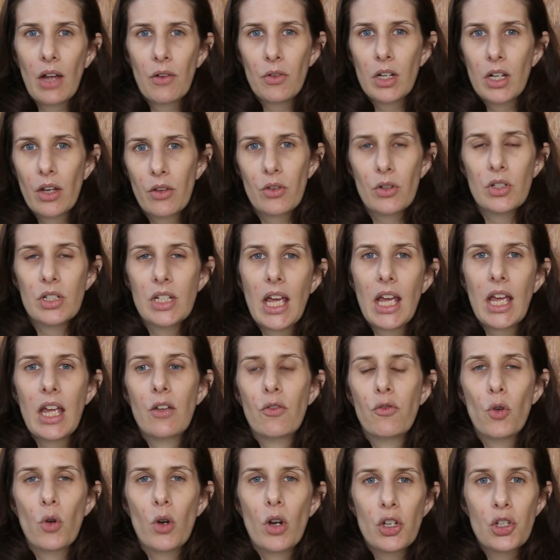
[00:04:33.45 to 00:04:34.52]
every other
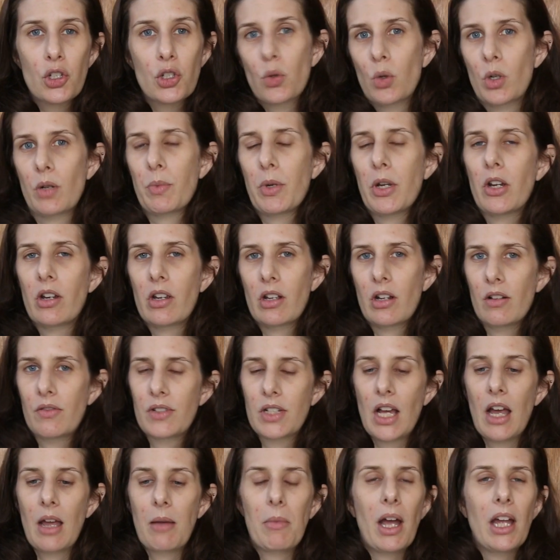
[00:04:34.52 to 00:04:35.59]
day for a short period of
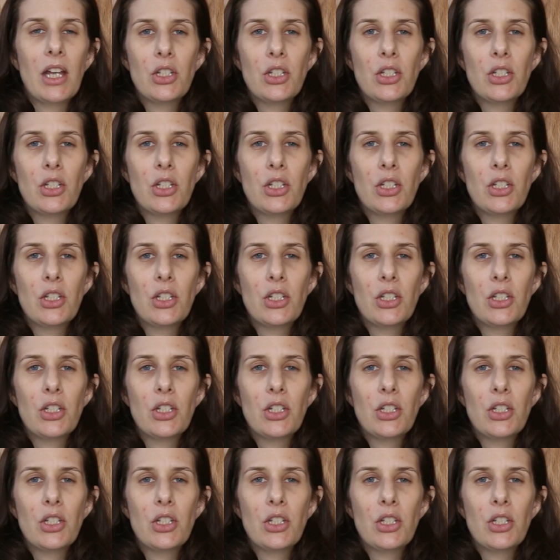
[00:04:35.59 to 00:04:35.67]
time.